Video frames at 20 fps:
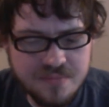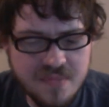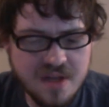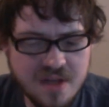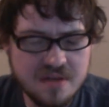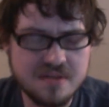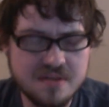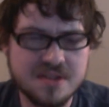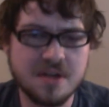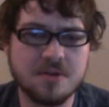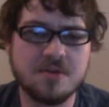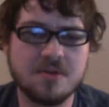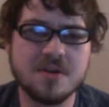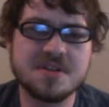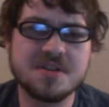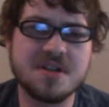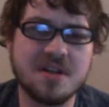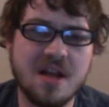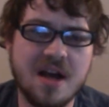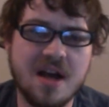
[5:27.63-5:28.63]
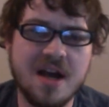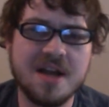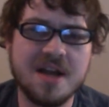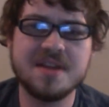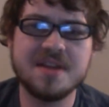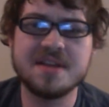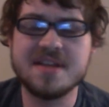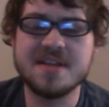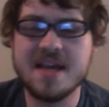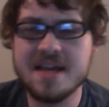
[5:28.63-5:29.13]
So Chris
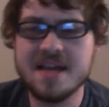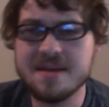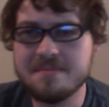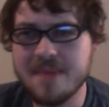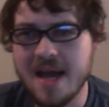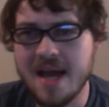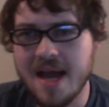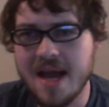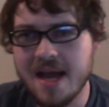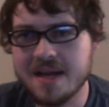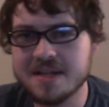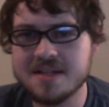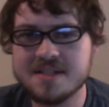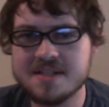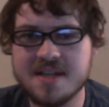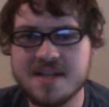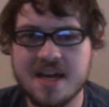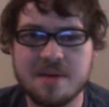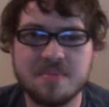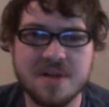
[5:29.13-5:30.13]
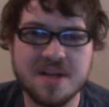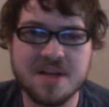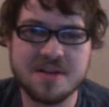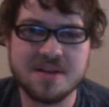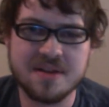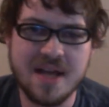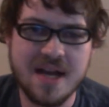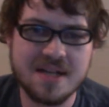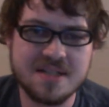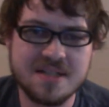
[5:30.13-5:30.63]
Klein, they take him back, and he's got to play the
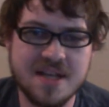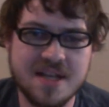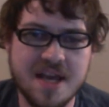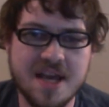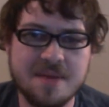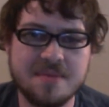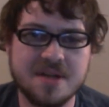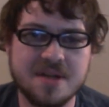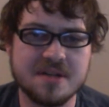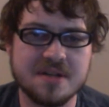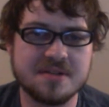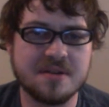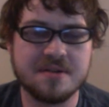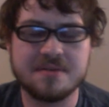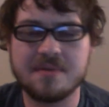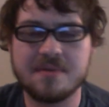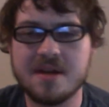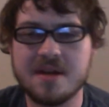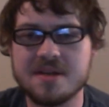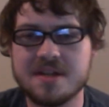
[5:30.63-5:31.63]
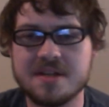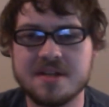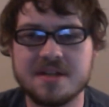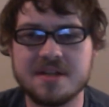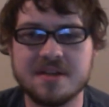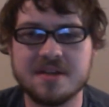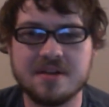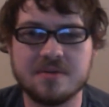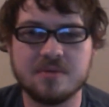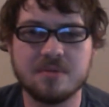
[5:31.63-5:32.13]
last game because they're threatening to
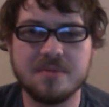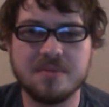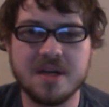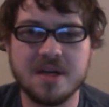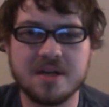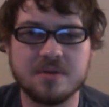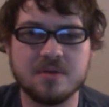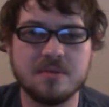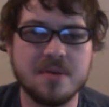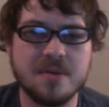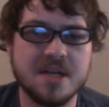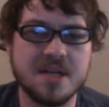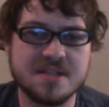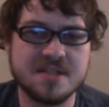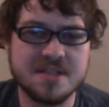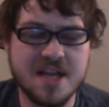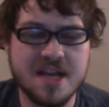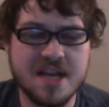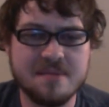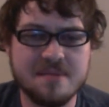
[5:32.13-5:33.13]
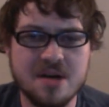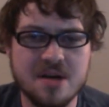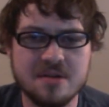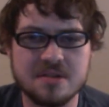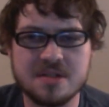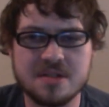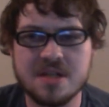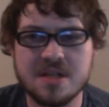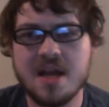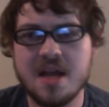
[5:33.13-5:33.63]
kill Rebecca Romaine
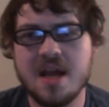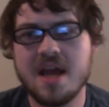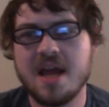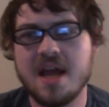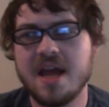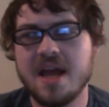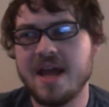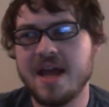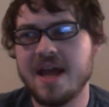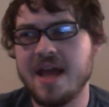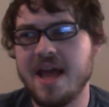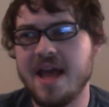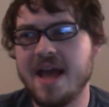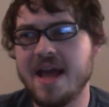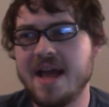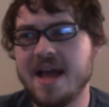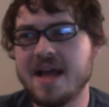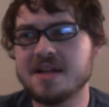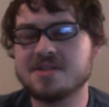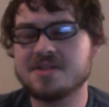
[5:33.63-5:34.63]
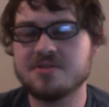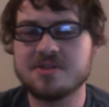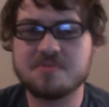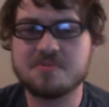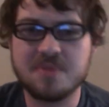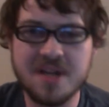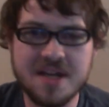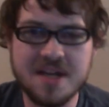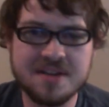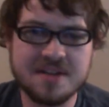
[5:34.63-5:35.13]
Stamos. And so he's
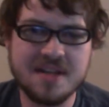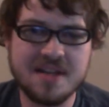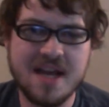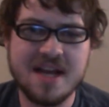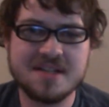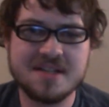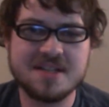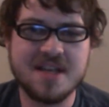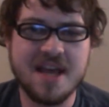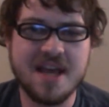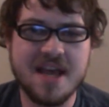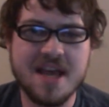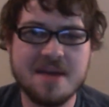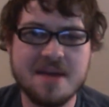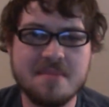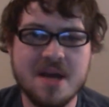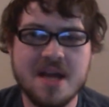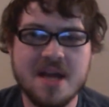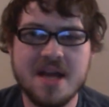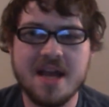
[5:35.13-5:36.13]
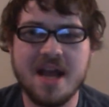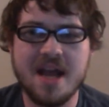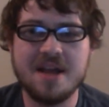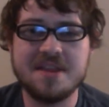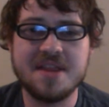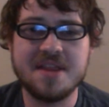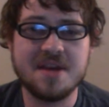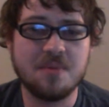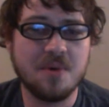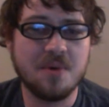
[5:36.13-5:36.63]
playing the last game,
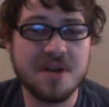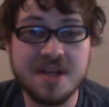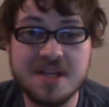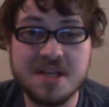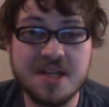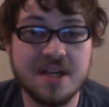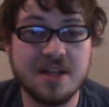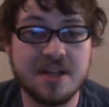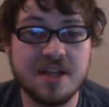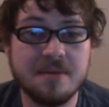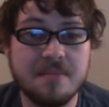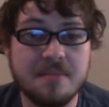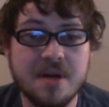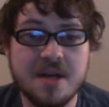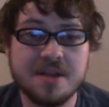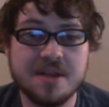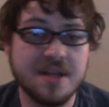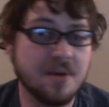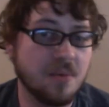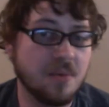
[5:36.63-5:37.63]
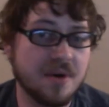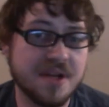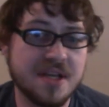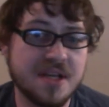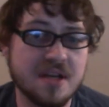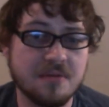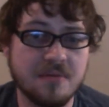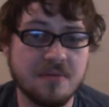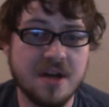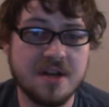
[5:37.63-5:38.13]
and they want to kill him. They want to
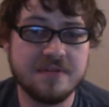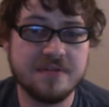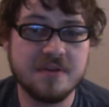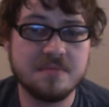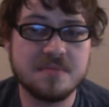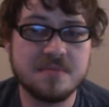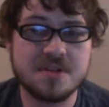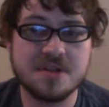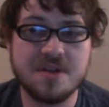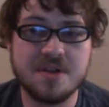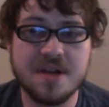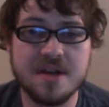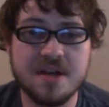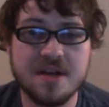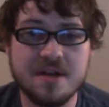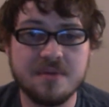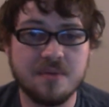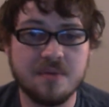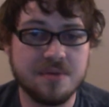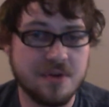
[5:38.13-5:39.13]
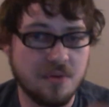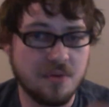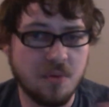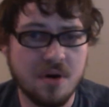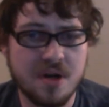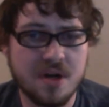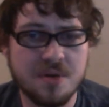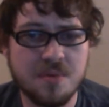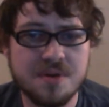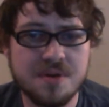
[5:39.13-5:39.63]
get rid of him, so they're
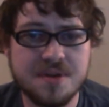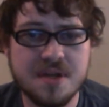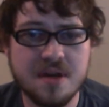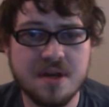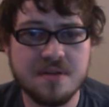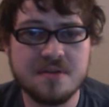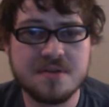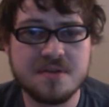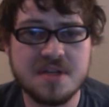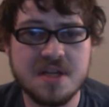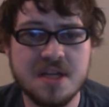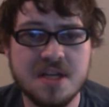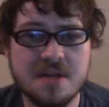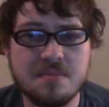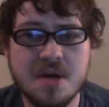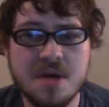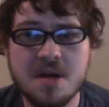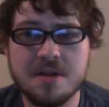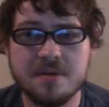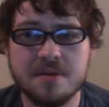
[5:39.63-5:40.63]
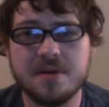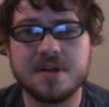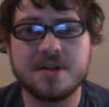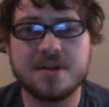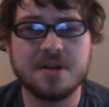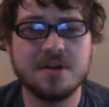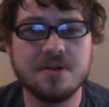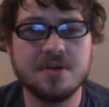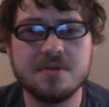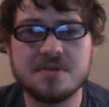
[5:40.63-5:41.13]
working with the other team. They're in
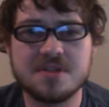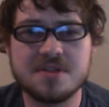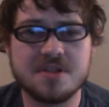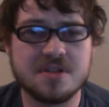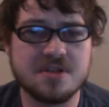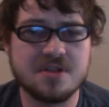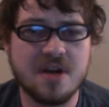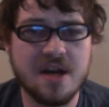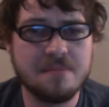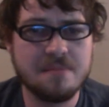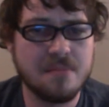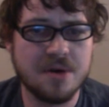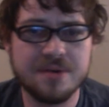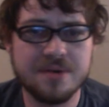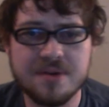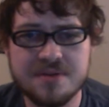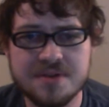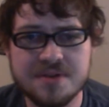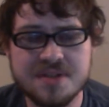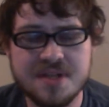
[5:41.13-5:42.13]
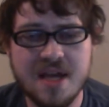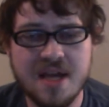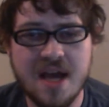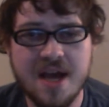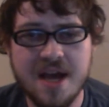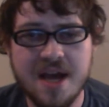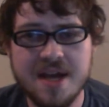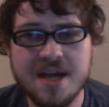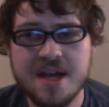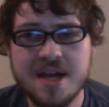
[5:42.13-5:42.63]
cahoots to try and murder this
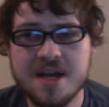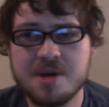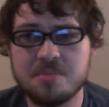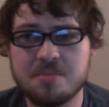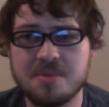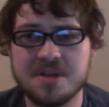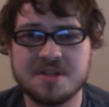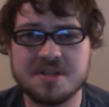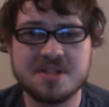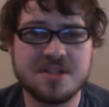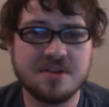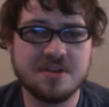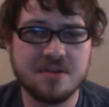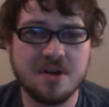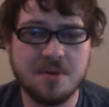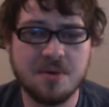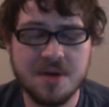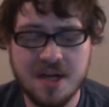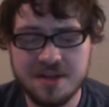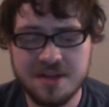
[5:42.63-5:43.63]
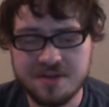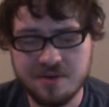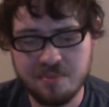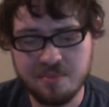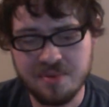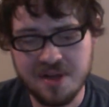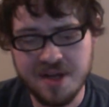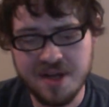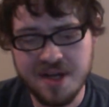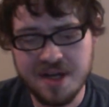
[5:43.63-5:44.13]
guy, but he's still going out there and
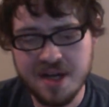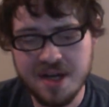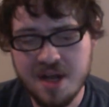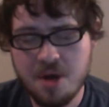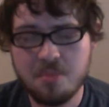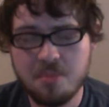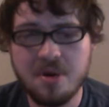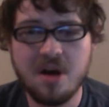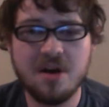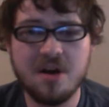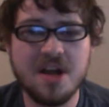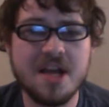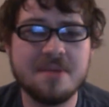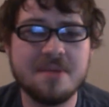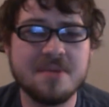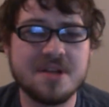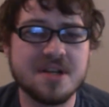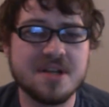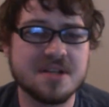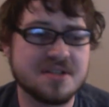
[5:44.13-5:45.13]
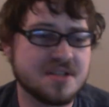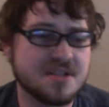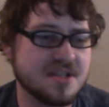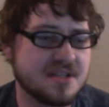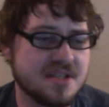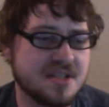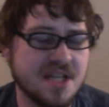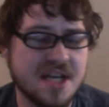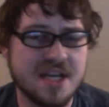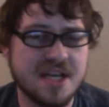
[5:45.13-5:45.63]
playing. Paul Heyman gets
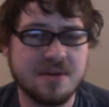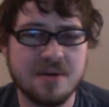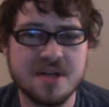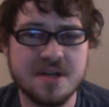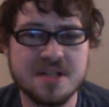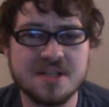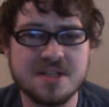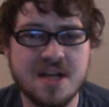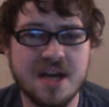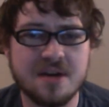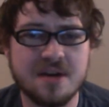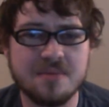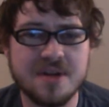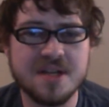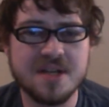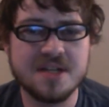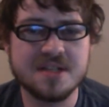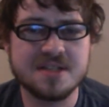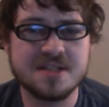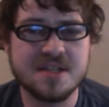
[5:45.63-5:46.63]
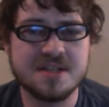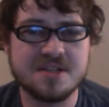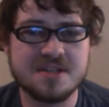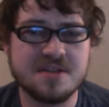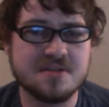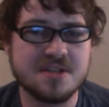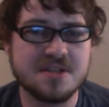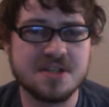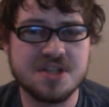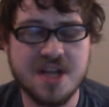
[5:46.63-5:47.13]
this thing where he's got to read it and says
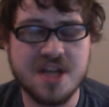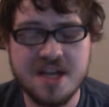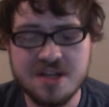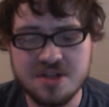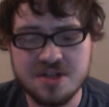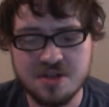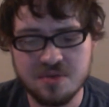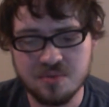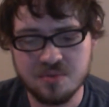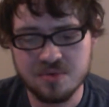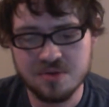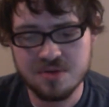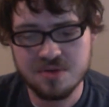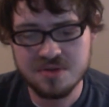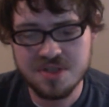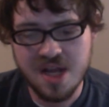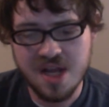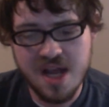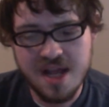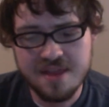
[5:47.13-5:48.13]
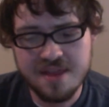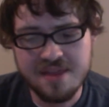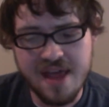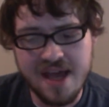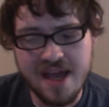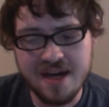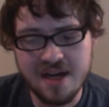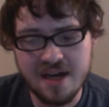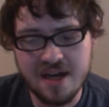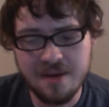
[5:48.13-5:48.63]
there's a change in the rules
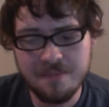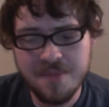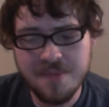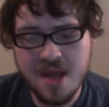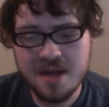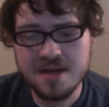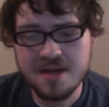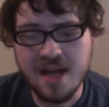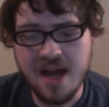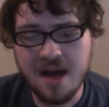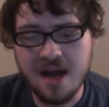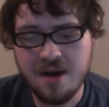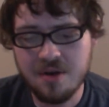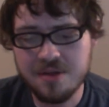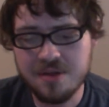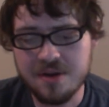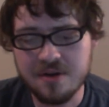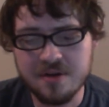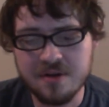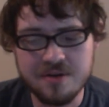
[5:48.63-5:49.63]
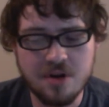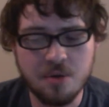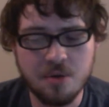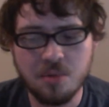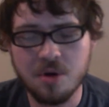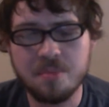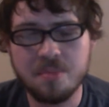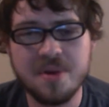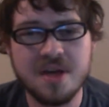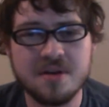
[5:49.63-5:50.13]
that now there are no
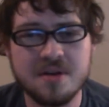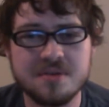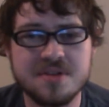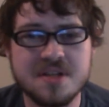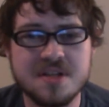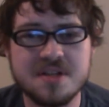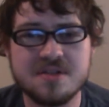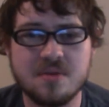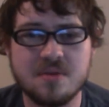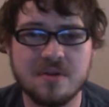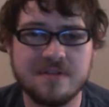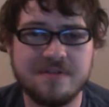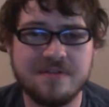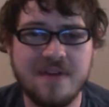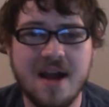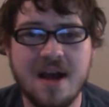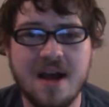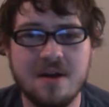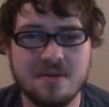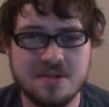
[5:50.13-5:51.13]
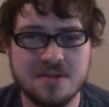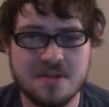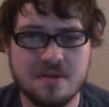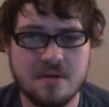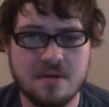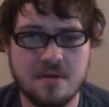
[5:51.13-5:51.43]
more penalties or fouls.